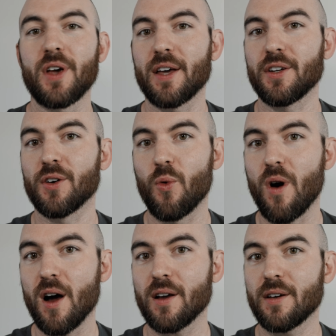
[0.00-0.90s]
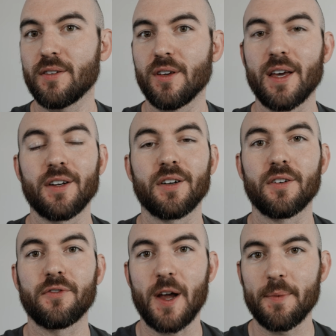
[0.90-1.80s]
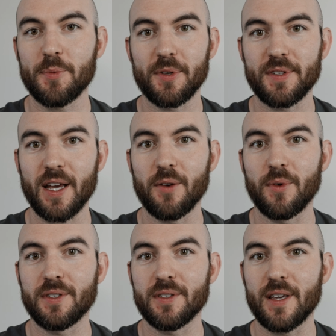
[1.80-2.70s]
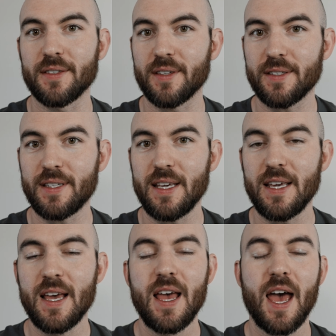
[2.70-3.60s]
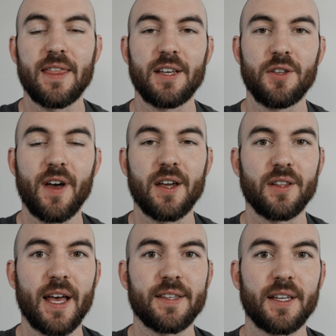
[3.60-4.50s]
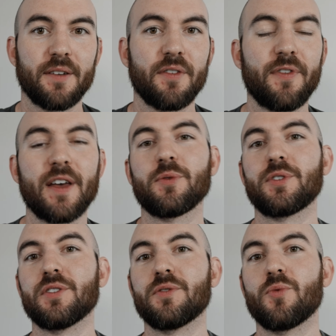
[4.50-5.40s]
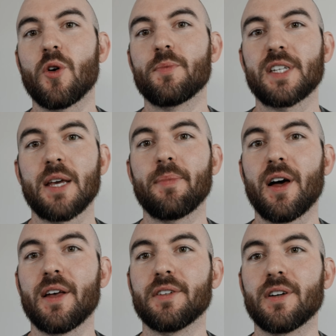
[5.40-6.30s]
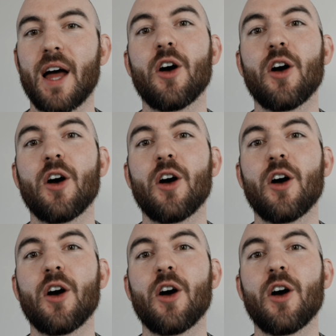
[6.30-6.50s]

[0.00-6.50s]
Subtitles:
You got your walk, you got your frames per second, which is at 60, and then you've got your last line of defense, which is warp stabilizer.